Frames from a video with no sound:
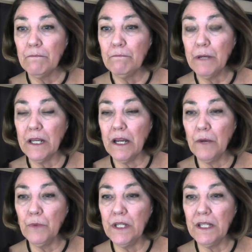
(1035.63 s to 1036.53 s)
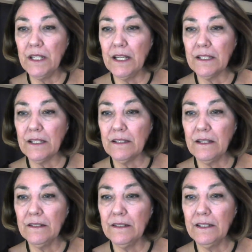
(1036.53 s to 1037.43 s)
But I wouldn't
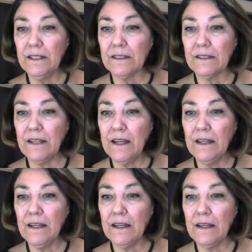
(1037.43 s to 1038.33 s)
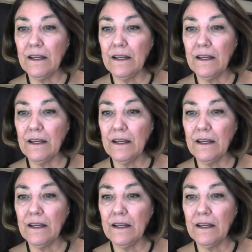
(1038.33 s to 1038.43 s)
necessarily say